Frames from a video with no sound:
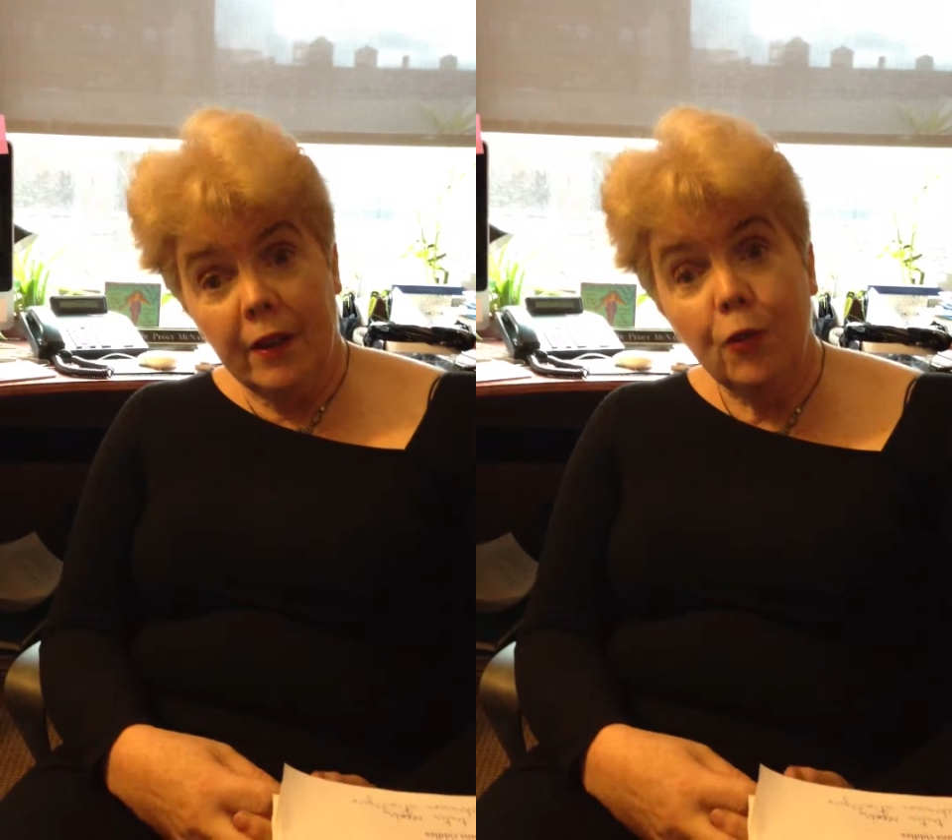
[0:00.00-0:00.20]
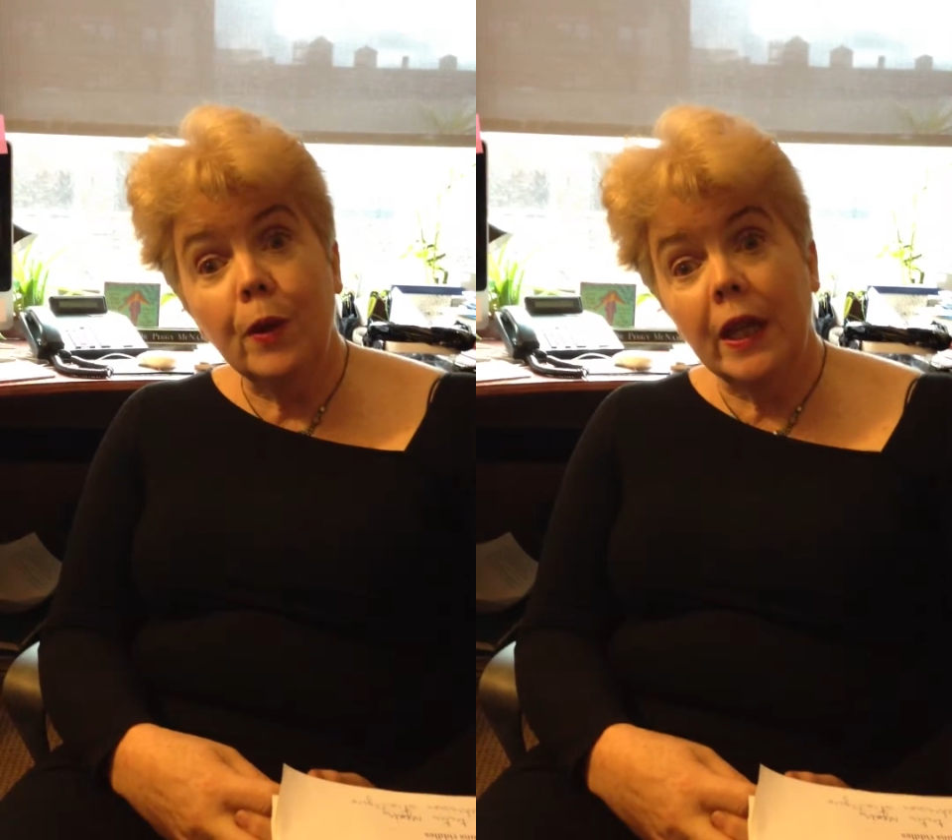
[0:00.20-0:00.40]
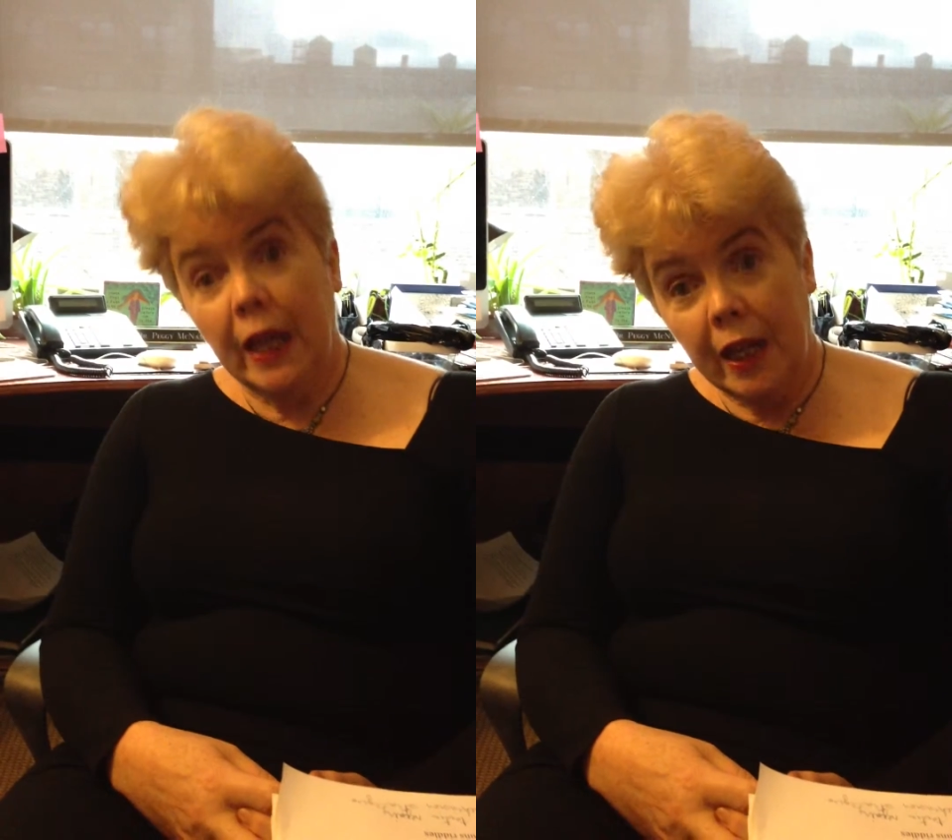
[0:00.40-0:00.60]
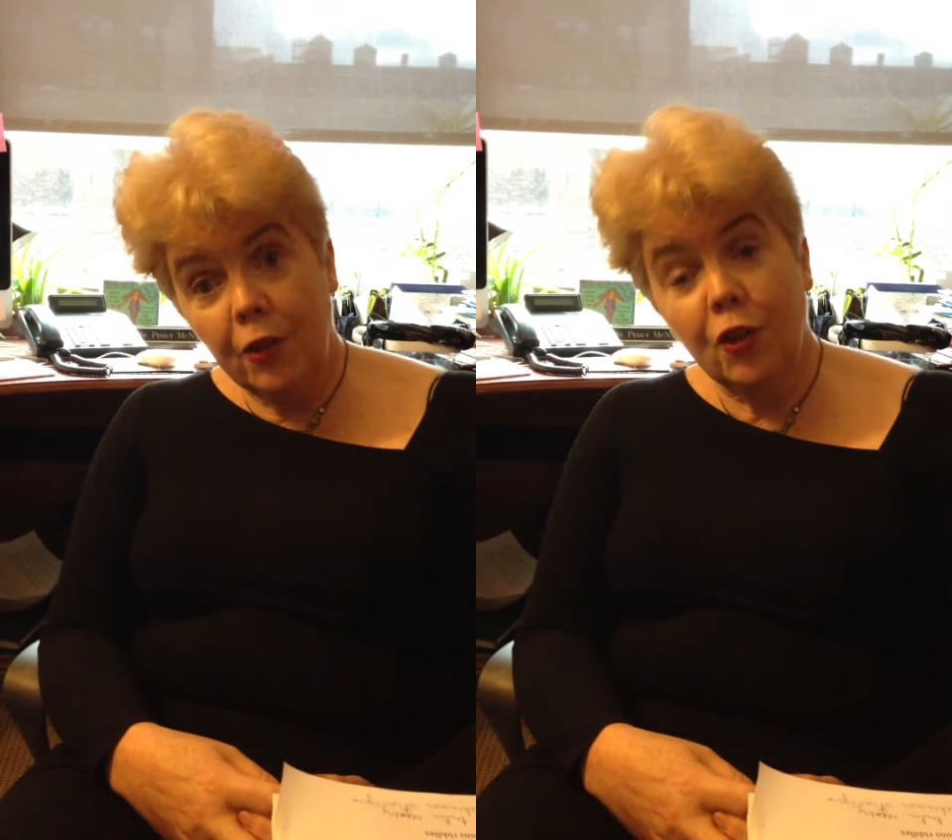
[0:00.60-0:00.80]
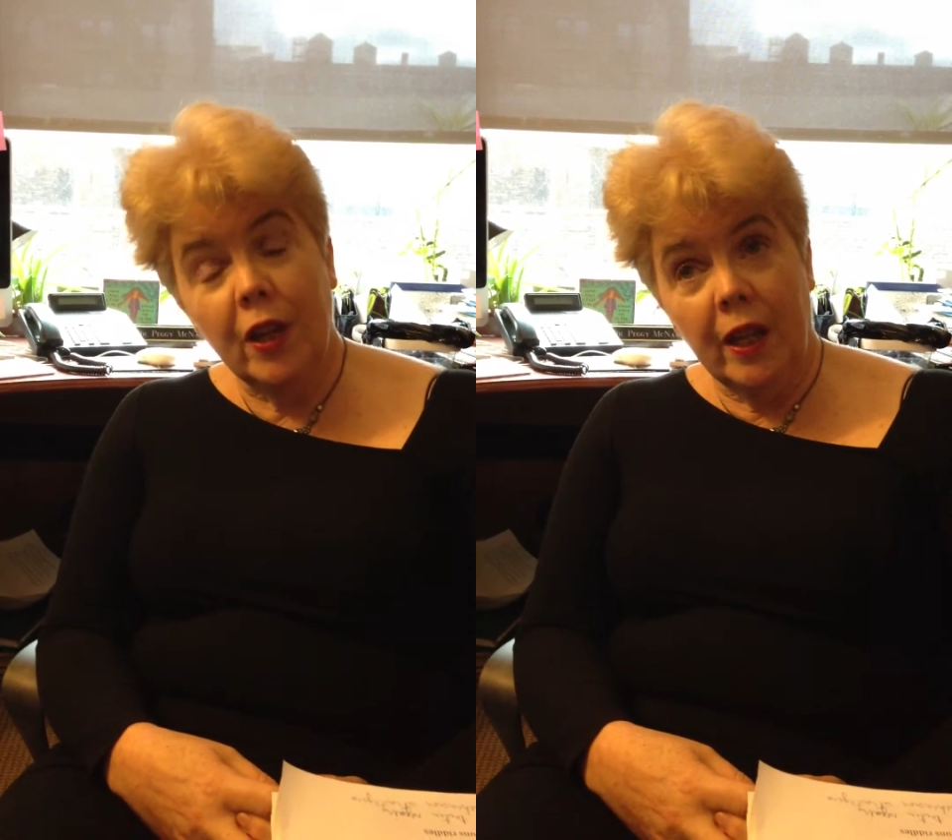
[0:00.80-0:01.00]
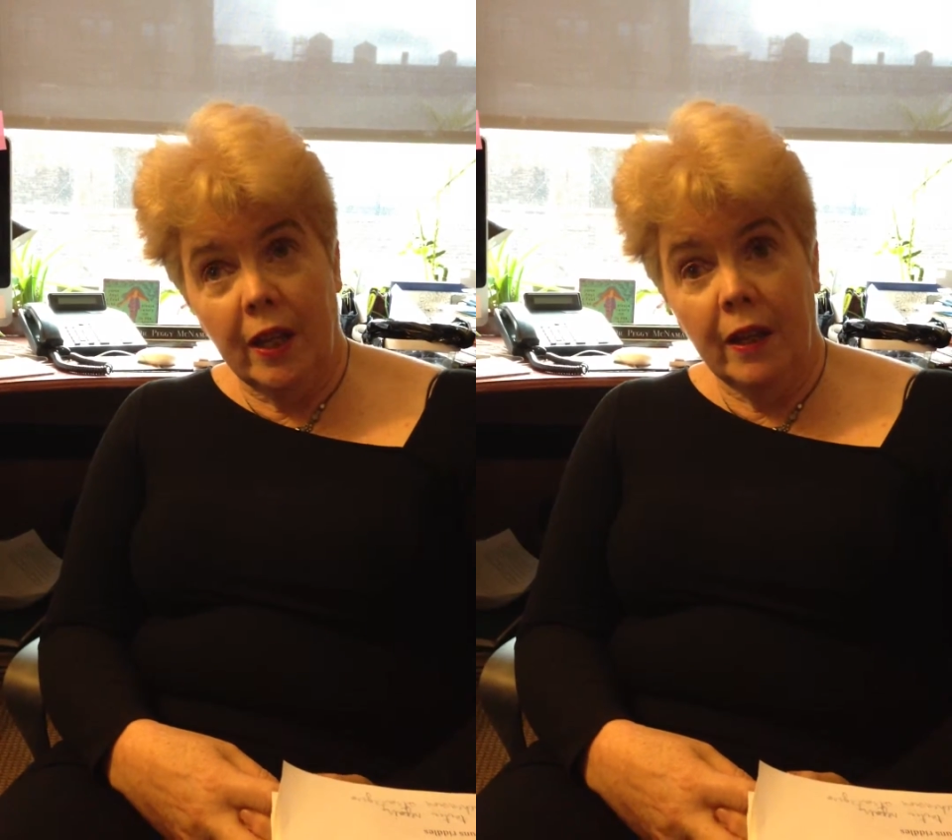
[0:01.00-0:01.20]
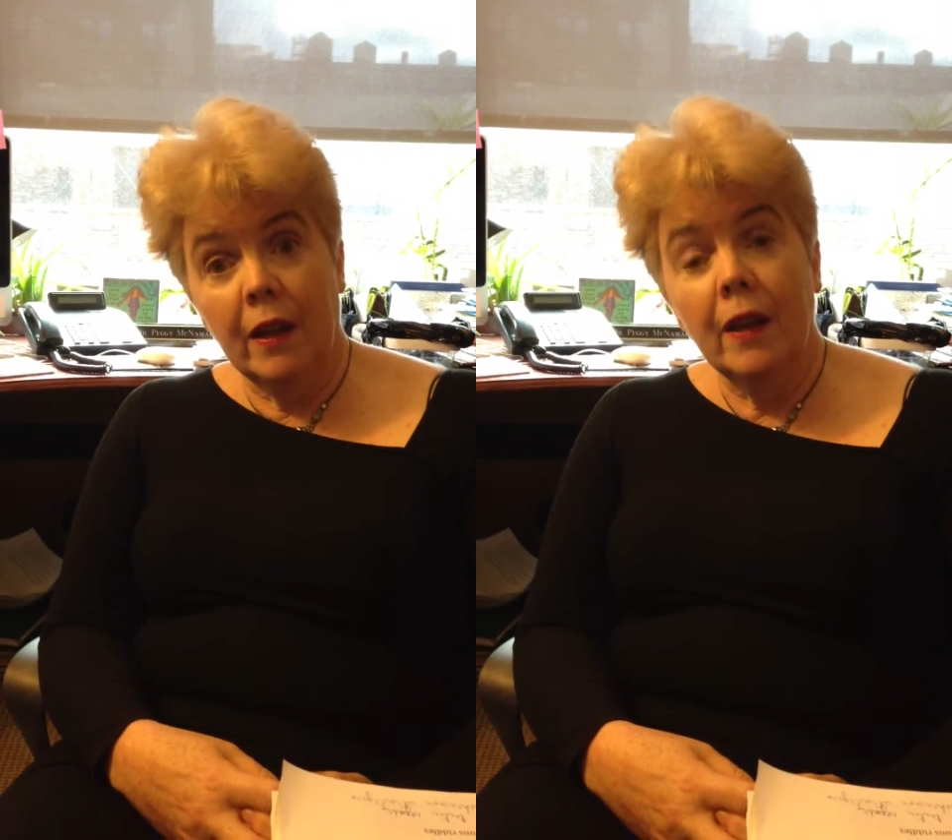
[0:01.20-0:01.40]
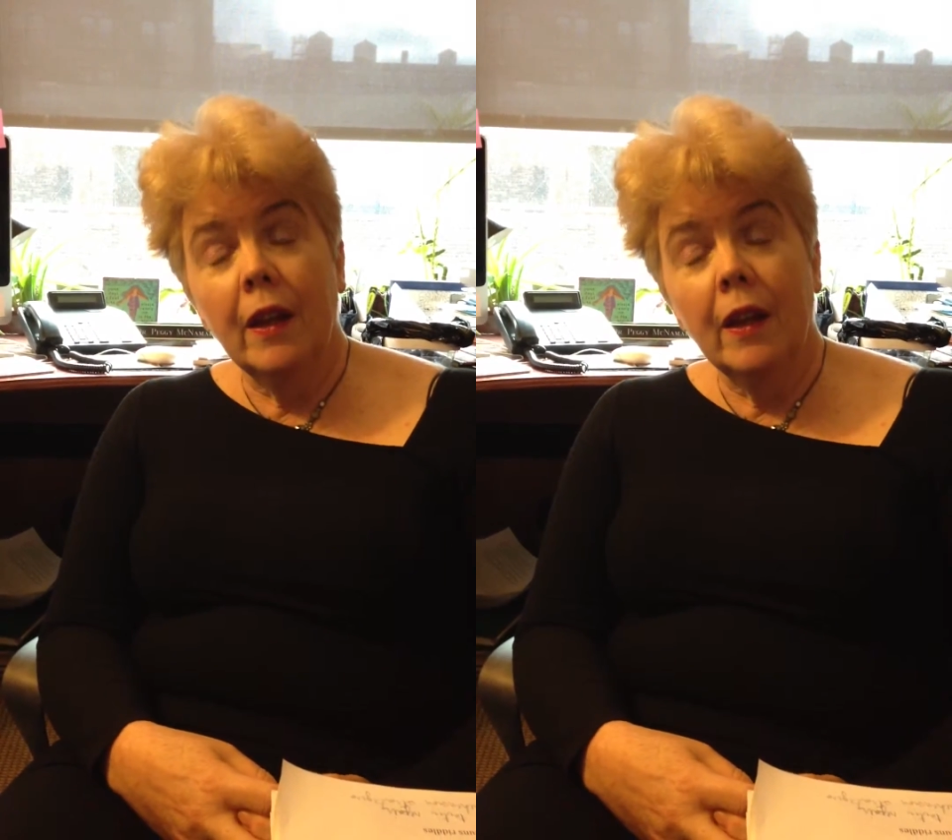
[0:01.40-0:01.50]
to engage in